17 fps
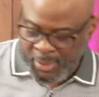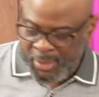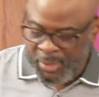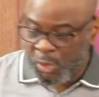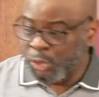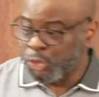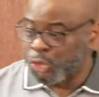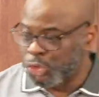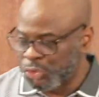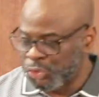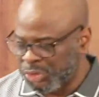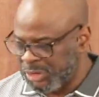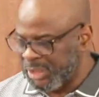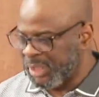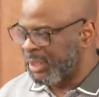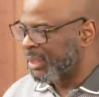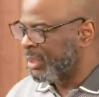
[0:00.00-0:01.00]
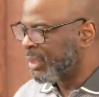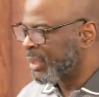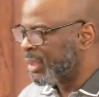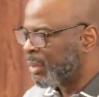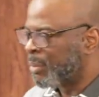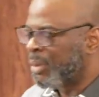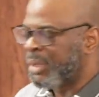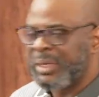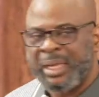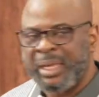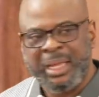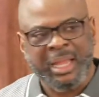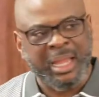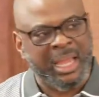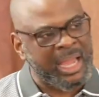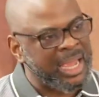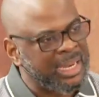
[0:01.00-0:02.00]
on Tuesday. But
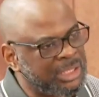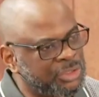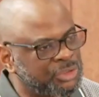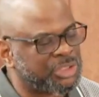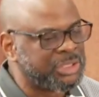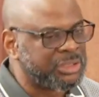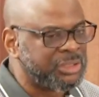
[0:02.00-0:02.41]
I need to